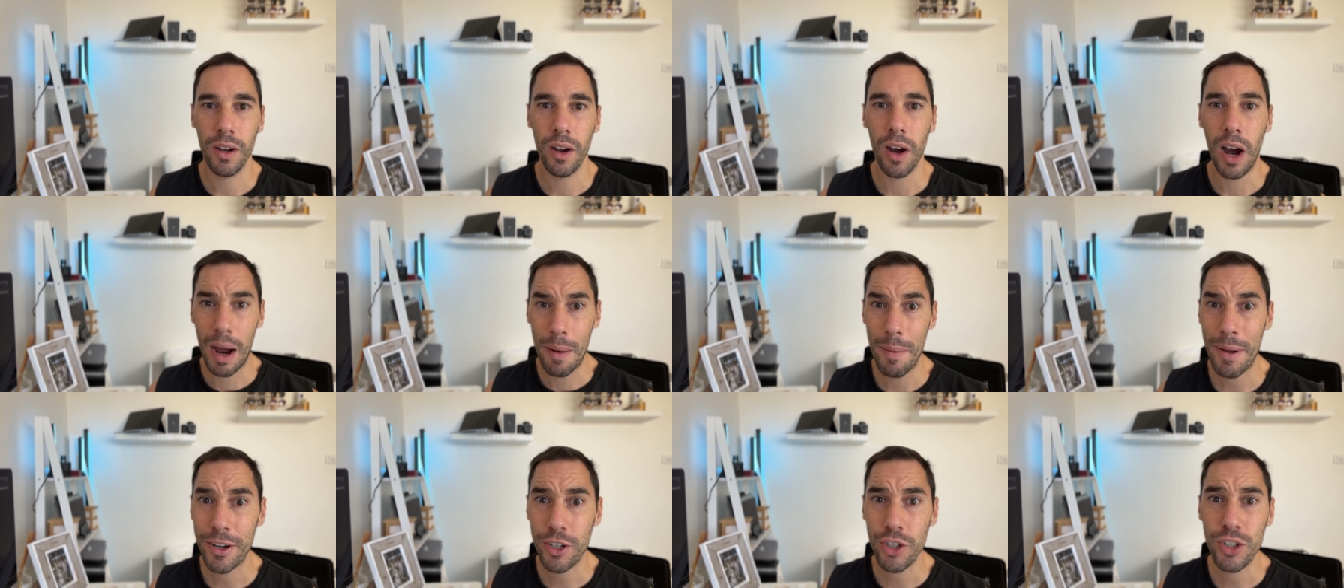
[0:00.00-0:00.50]

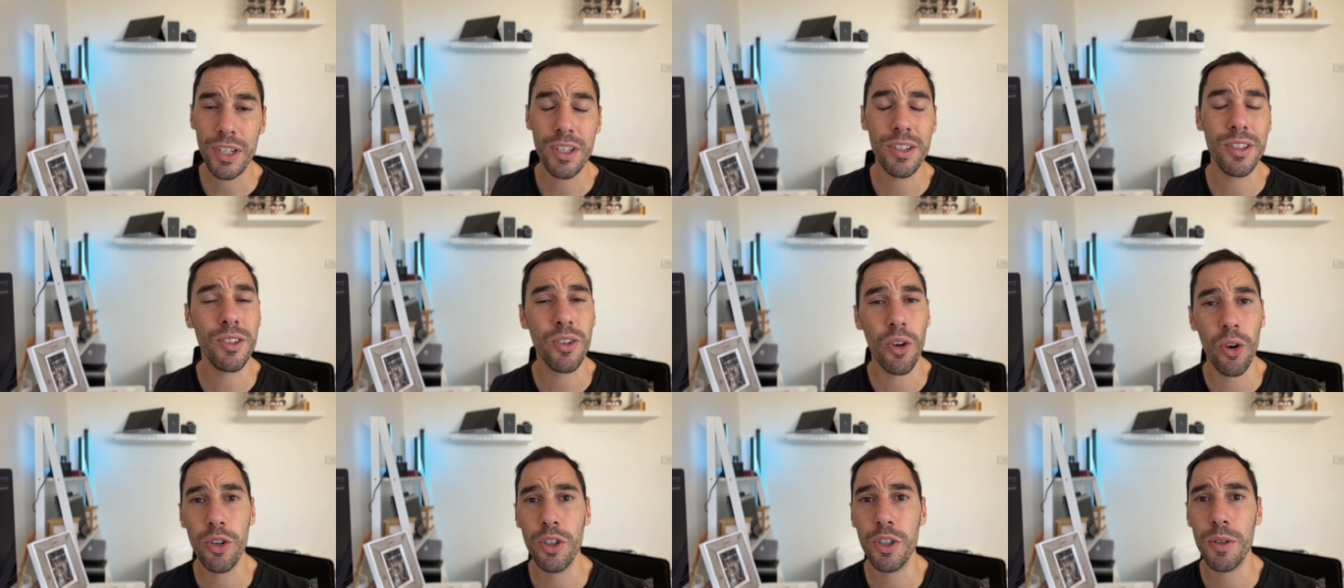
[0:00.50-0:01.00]
I'm actually
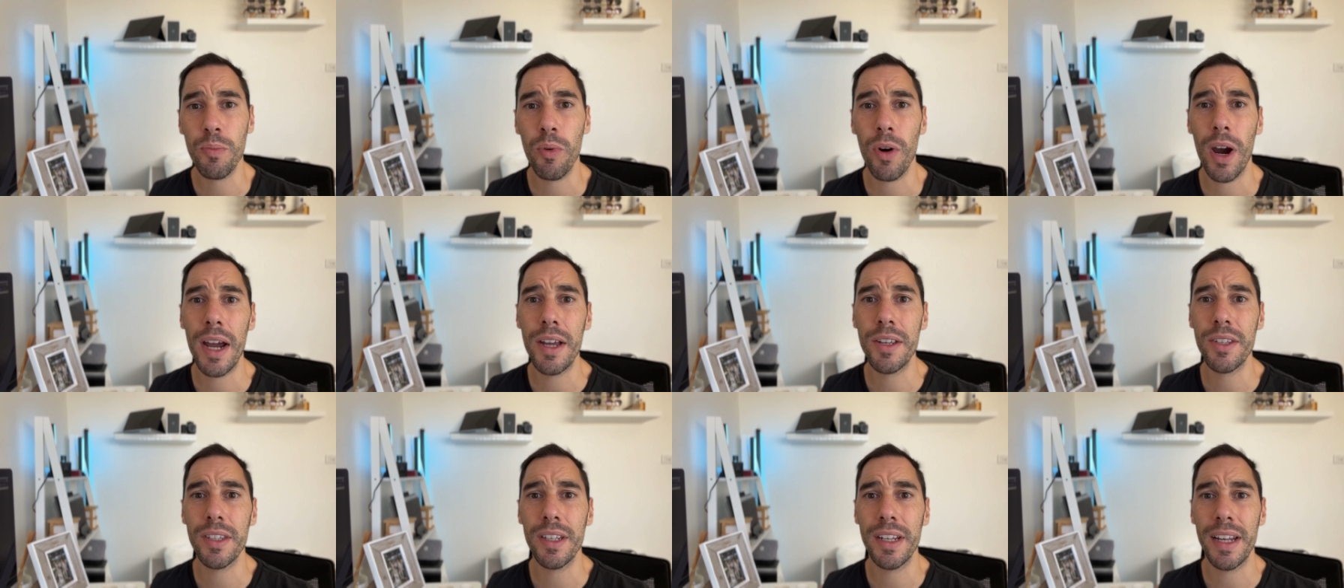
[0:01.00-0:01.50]
so
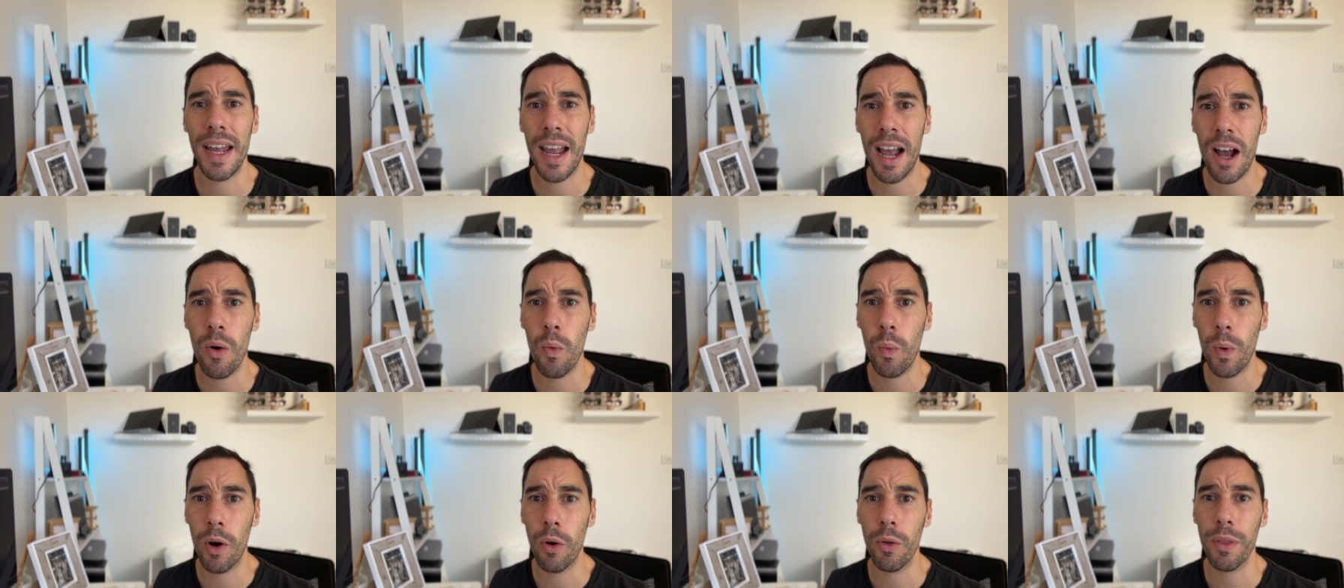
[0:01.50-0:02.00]
surprised at
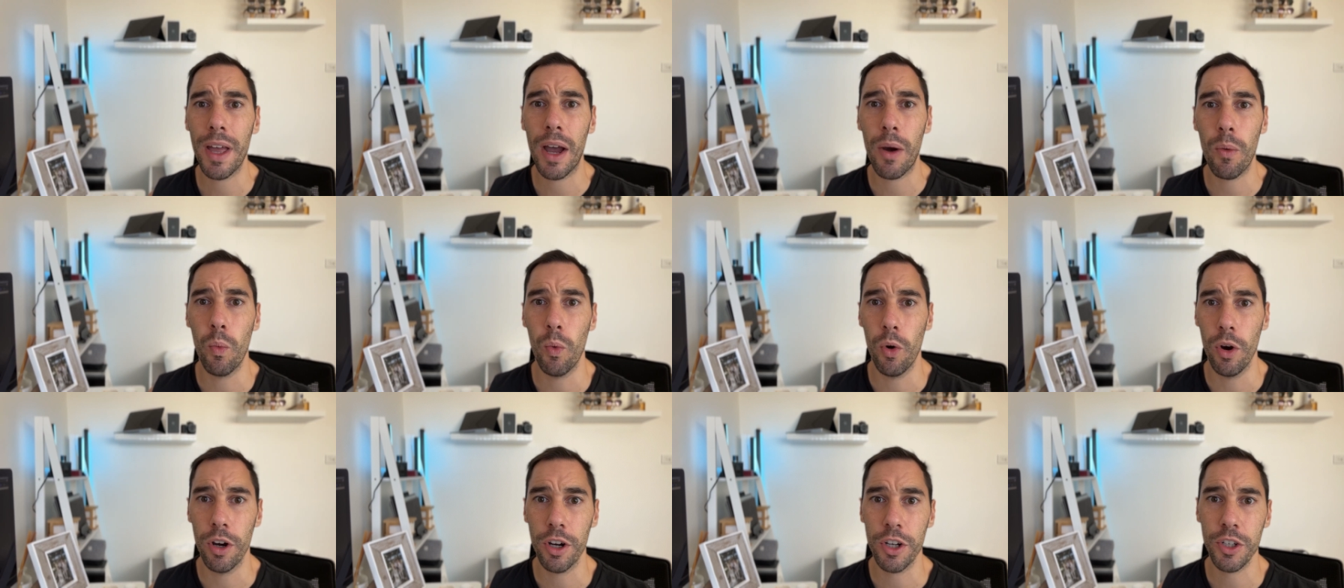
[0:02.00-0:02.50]
how well that
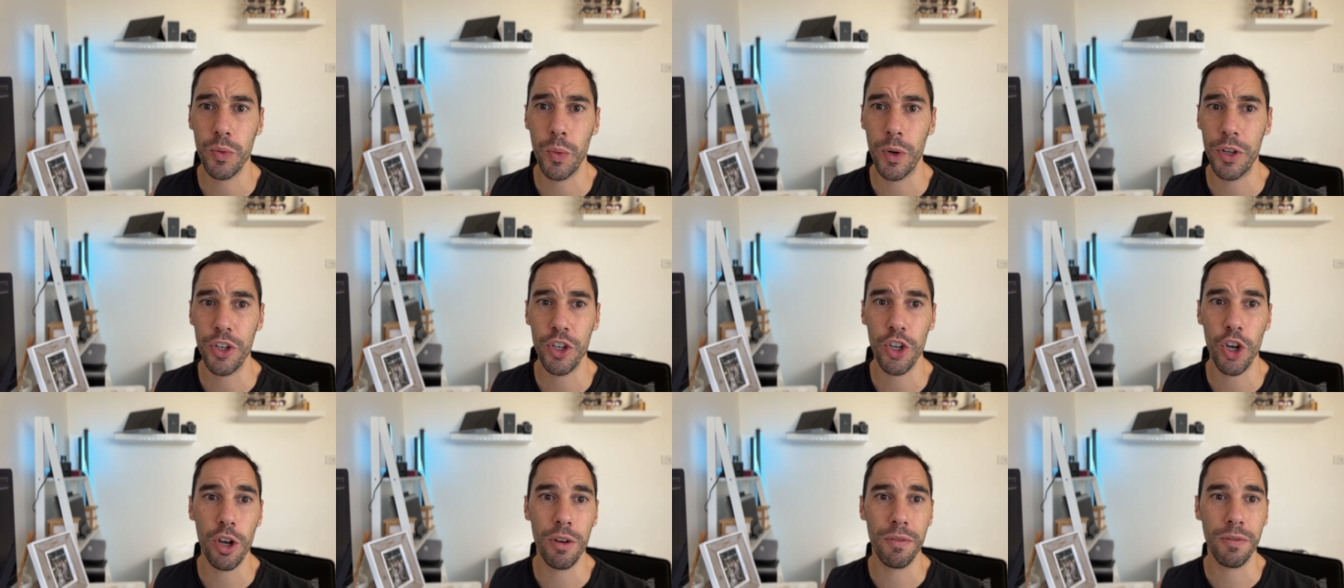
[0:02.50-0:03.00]
works when
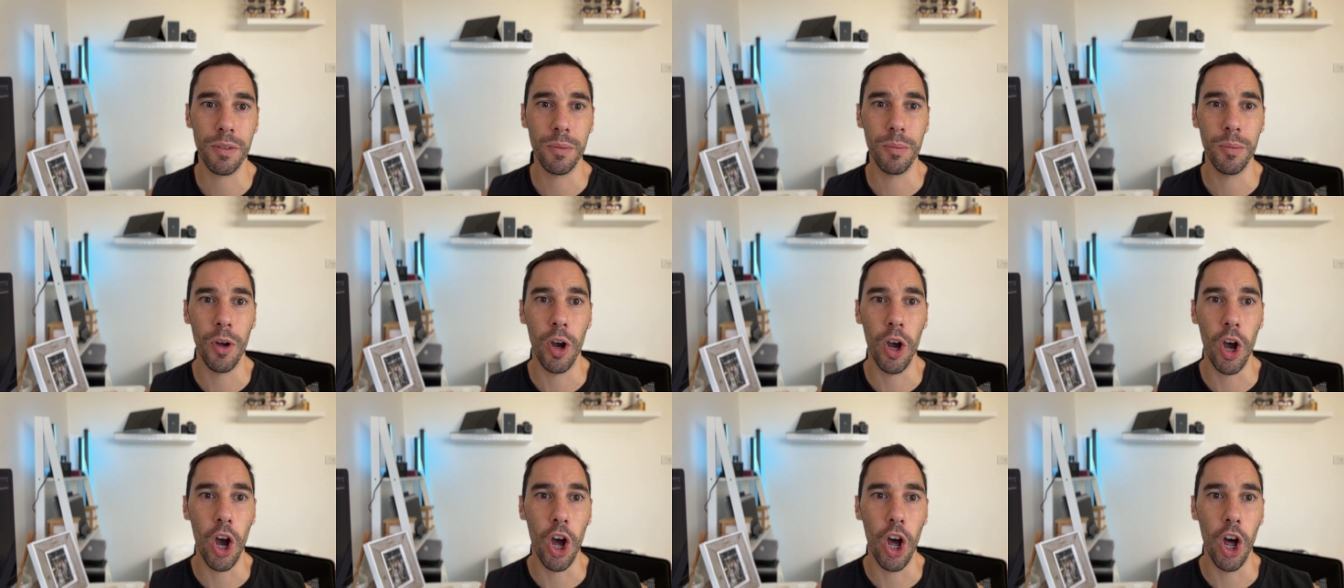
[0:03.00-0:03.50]
you go
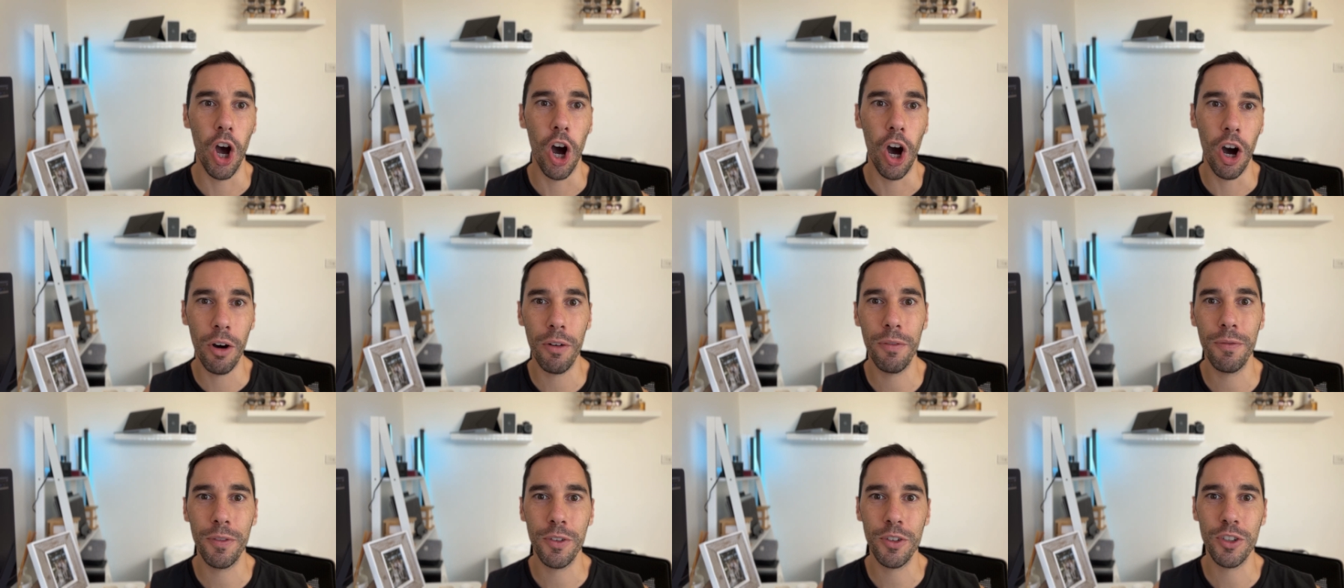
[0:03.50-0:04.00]
from
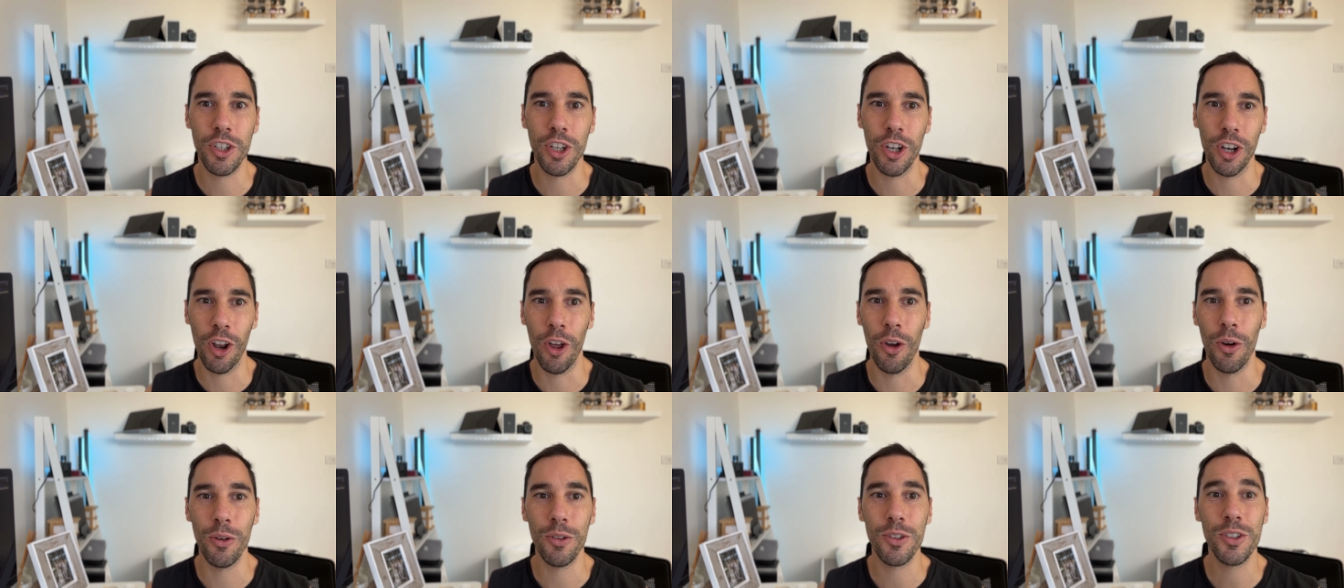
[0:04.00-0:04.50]
off to
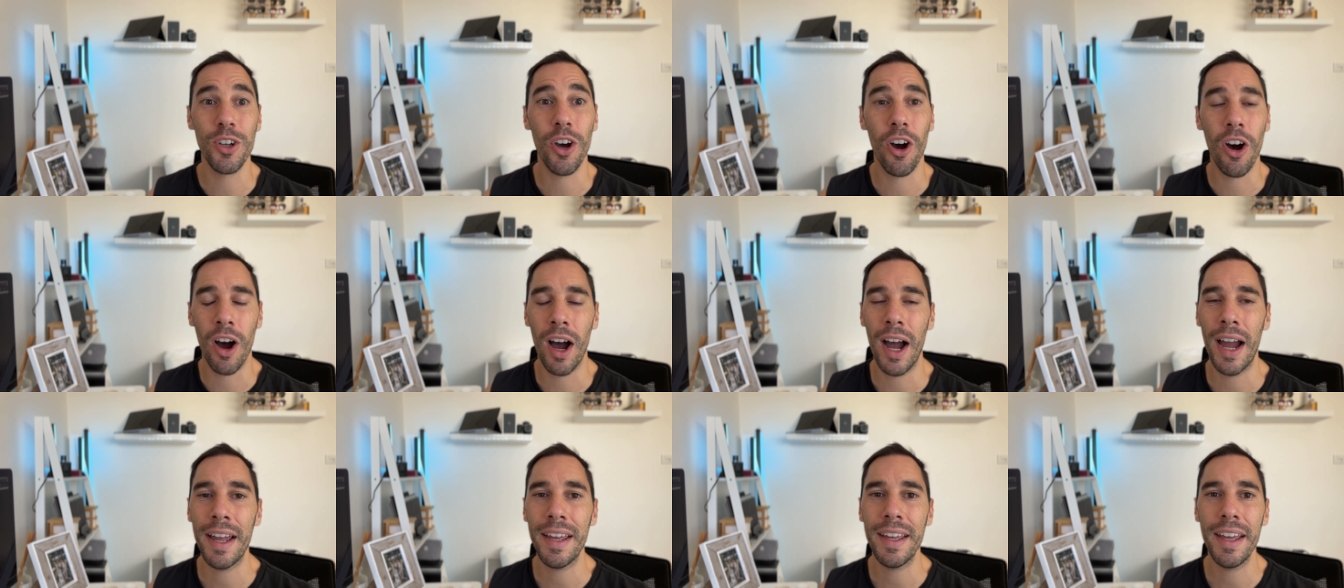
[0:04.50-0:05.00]
low to
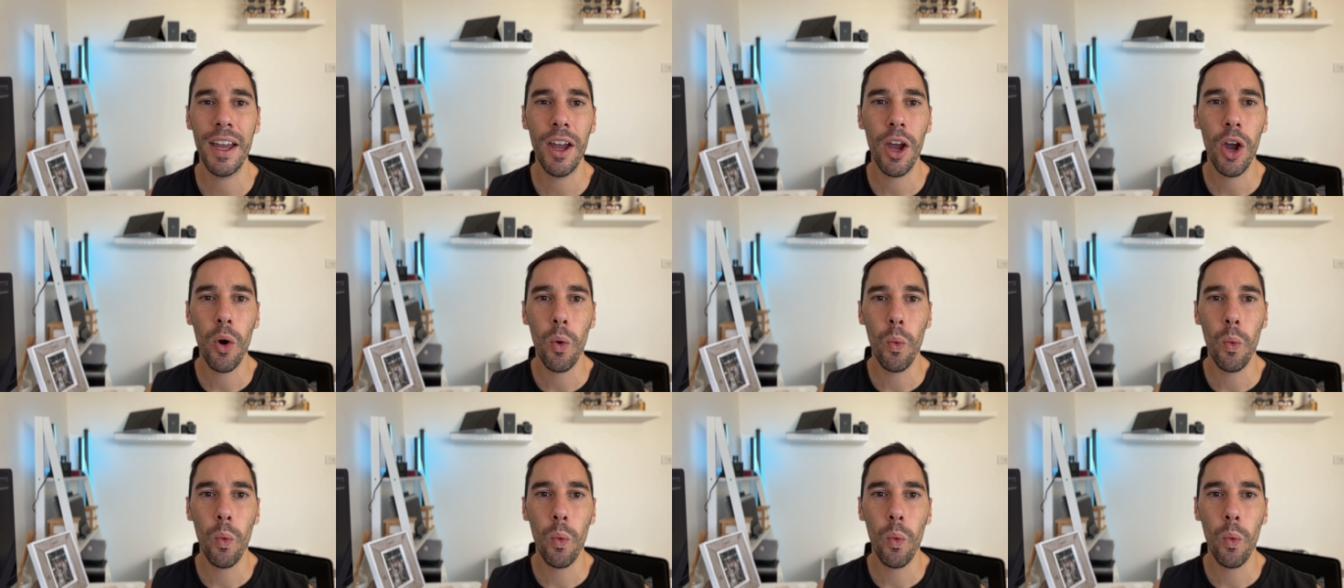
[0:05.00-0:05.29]
high.